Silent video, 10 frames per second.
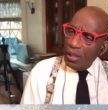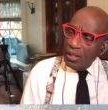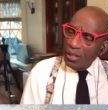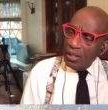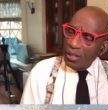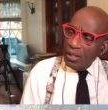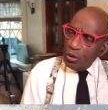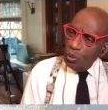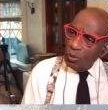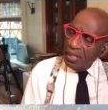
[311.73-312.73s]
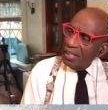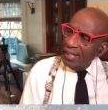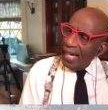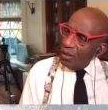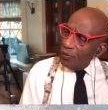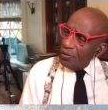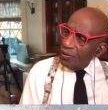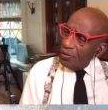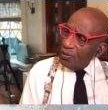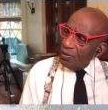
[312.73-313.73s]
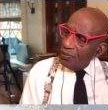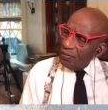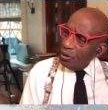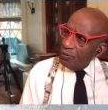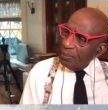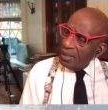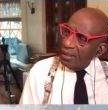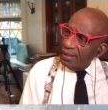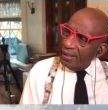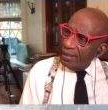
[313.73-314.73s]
that went to school with me I don't know if you've ever heard of him.